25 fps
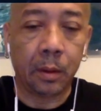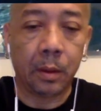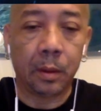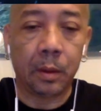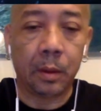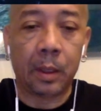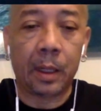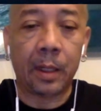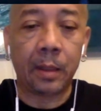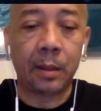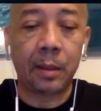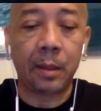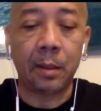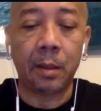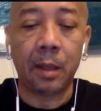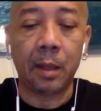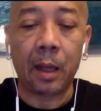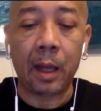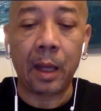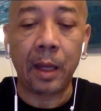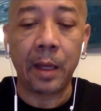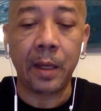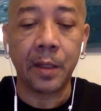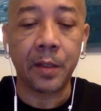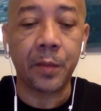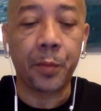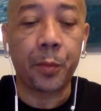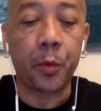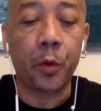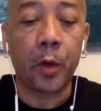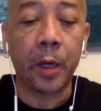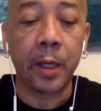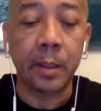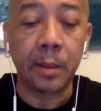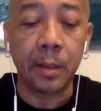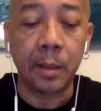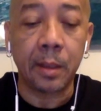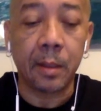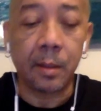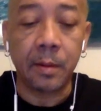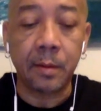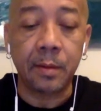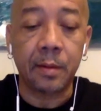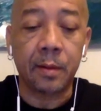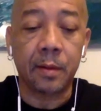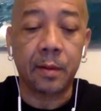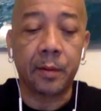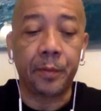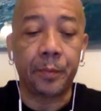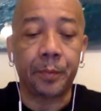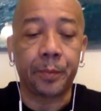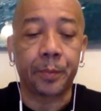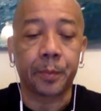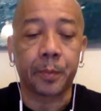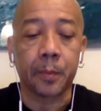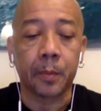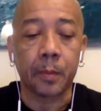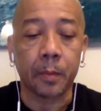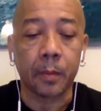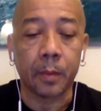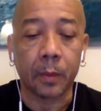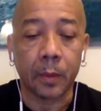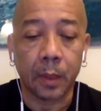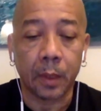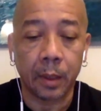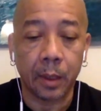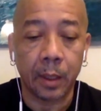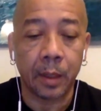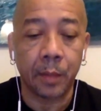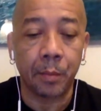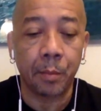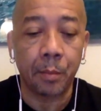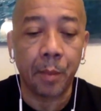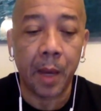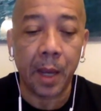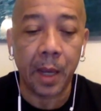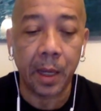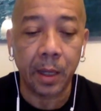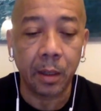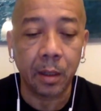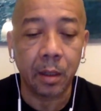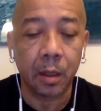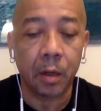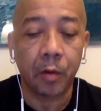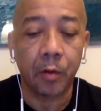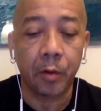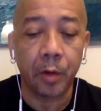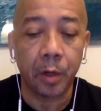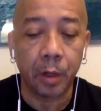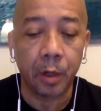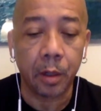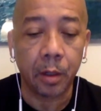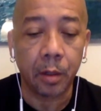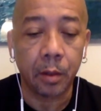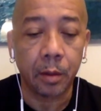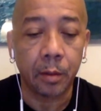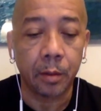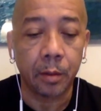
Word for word: I think the highest point is in my career.